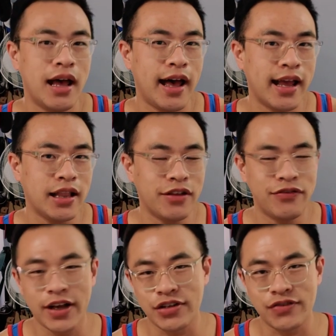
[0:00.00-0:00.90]
I got the
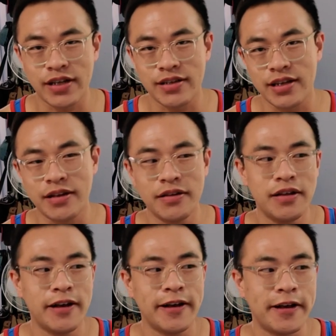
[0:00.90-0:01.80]
Pfizer vaccine,
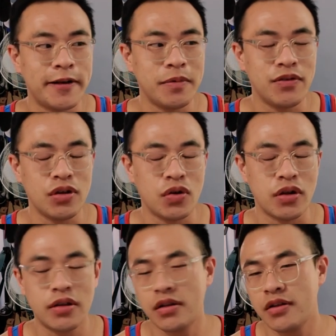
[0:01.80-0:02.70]
if you
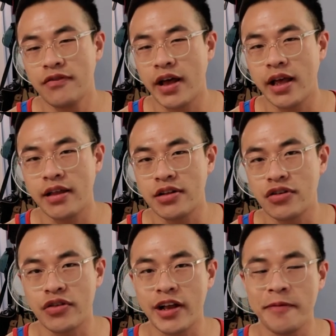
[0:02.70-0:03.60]
noticed via
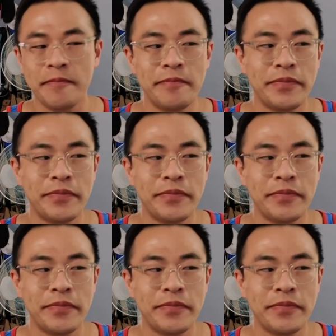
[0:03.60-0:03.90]
Instagram.